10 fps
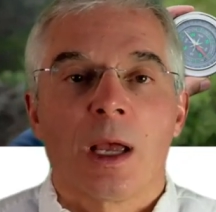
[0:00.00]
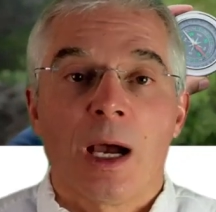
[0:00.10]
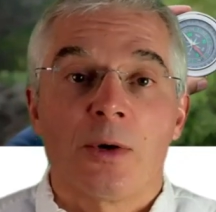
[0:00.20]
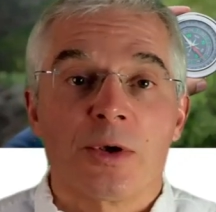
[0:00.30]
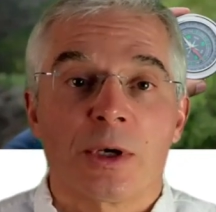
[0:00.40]

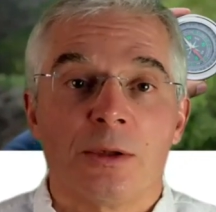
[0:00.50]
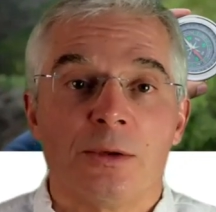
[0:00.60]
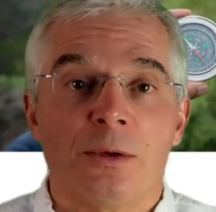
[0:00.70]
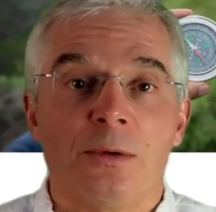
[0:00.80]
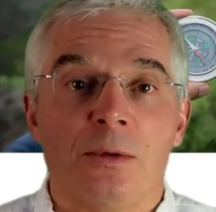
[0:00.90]
how you can
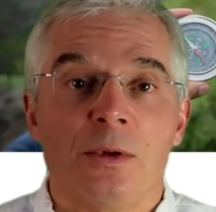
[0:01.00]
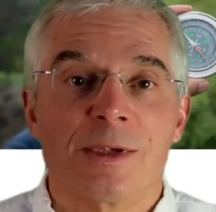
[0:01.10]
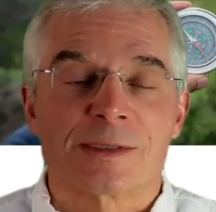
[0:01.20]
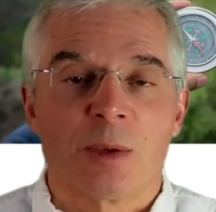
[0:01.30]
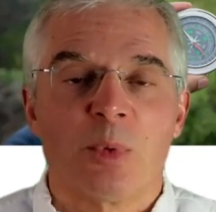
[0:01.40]
do
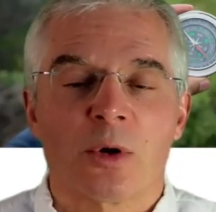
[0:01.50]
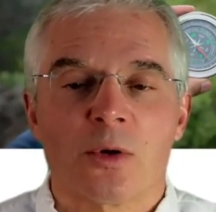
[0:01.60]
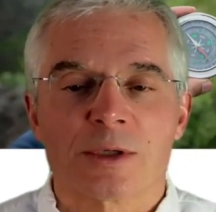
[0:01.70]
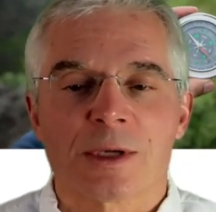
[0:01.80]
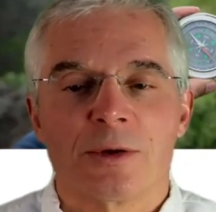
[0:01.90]
the Simple
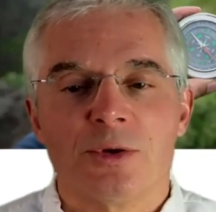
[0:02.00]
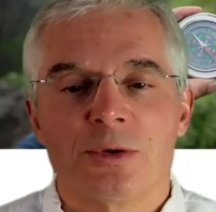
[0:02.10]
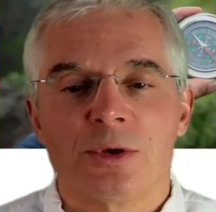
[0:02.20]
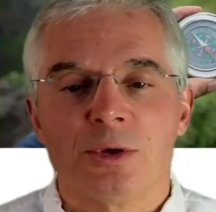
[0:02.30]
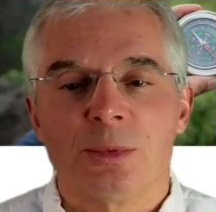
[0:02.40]
course on
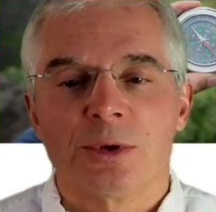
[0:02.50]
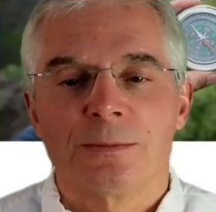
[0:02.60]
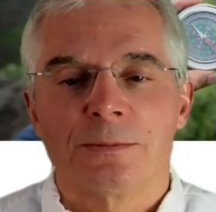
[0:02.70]
YouTube,